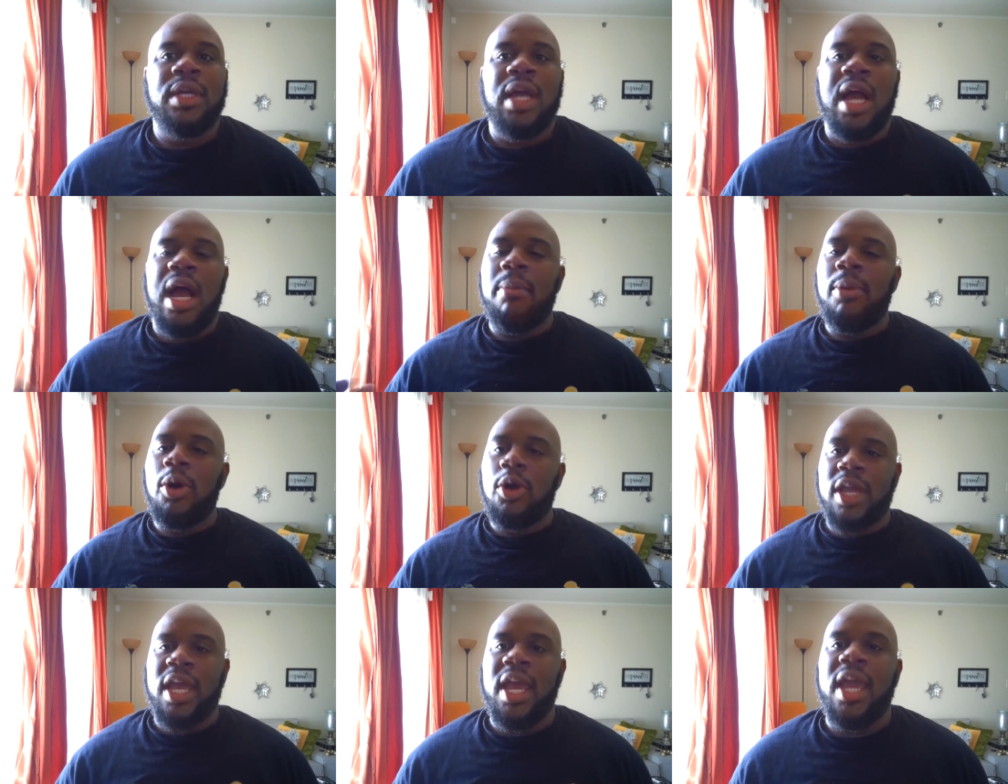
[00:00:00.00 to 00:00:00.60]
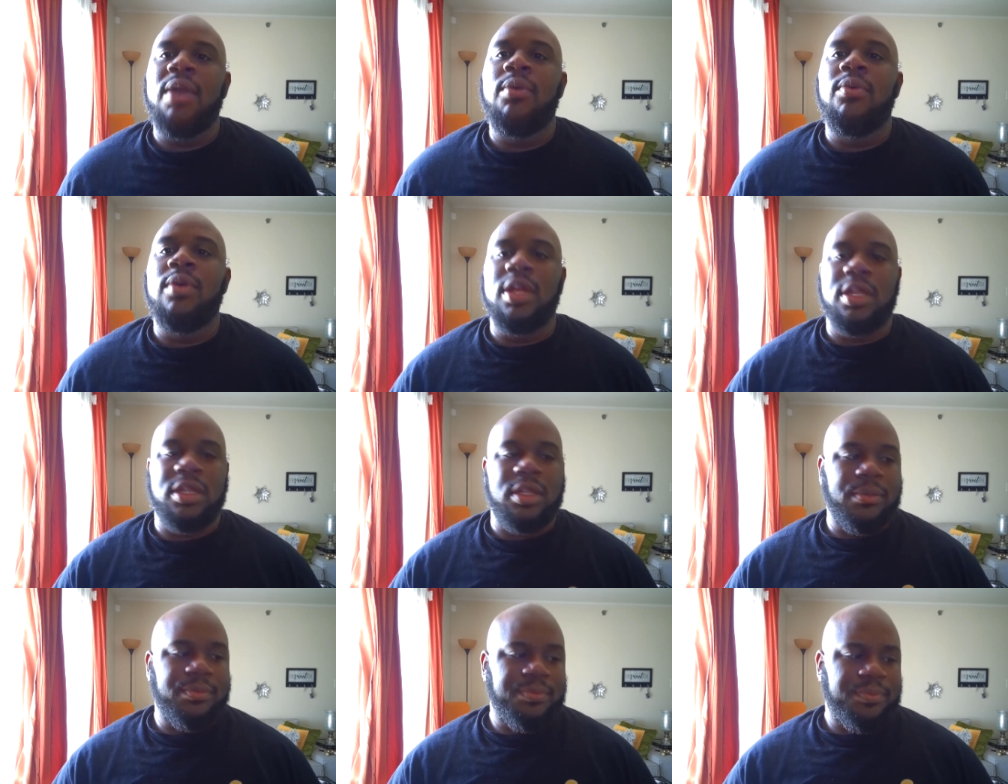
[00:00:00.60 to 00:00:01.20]
I'm okay
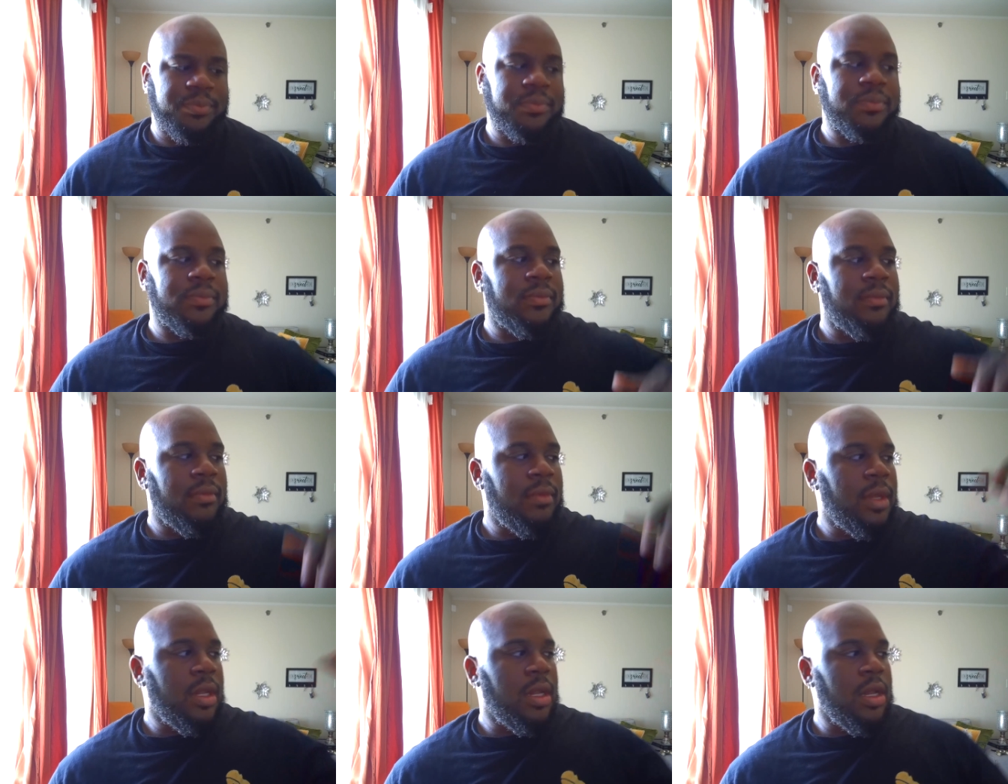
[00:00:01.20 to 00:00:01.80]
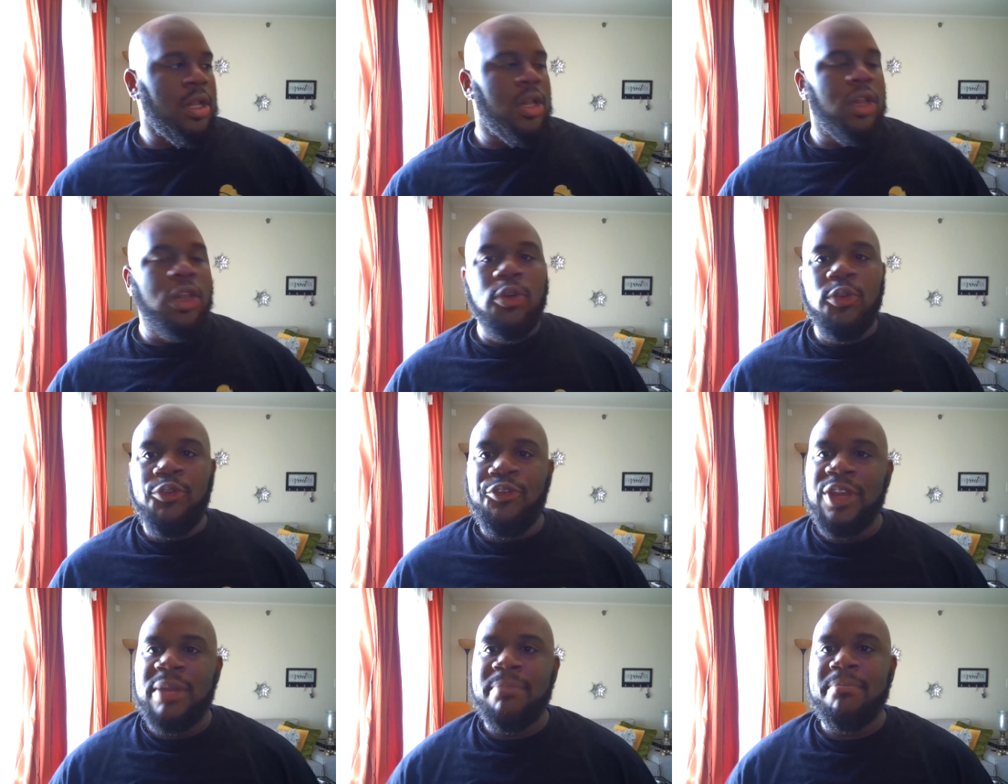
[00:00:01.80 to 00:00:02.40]
with
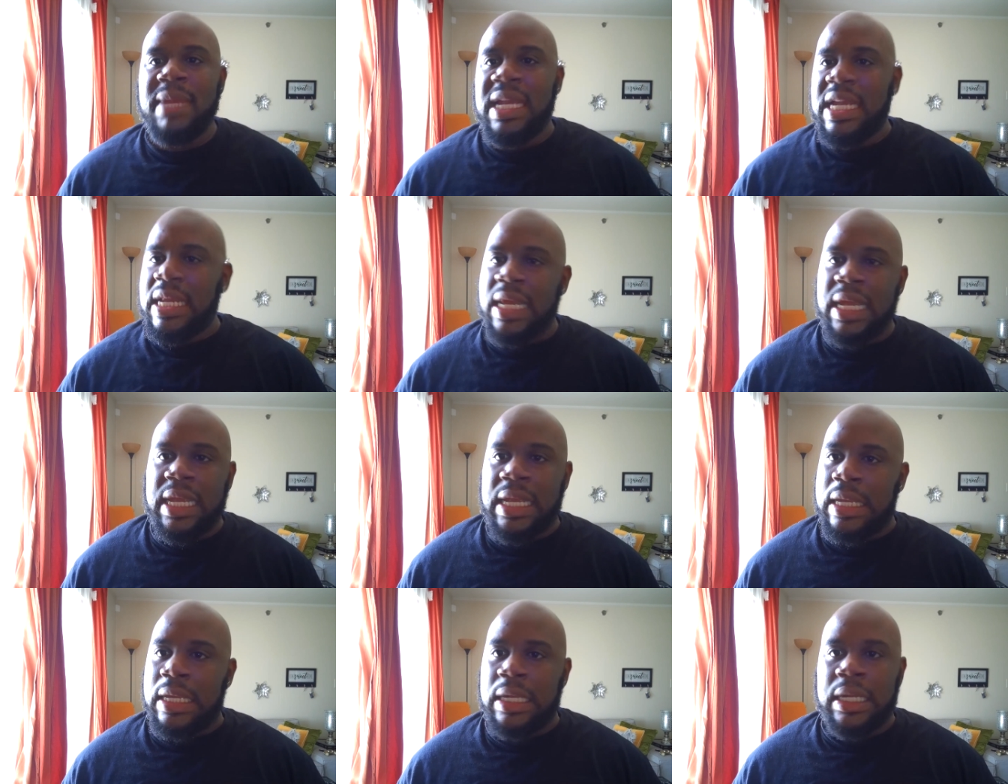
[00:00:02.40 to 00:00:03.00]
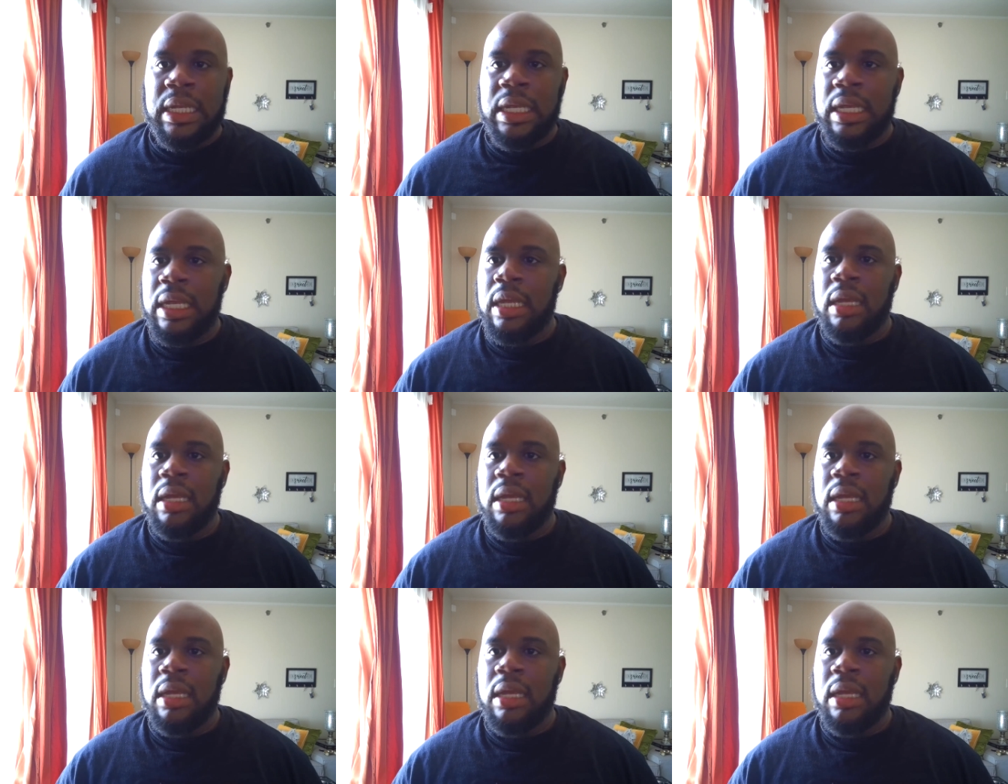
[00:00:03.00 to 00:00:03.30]
Luffy meeting,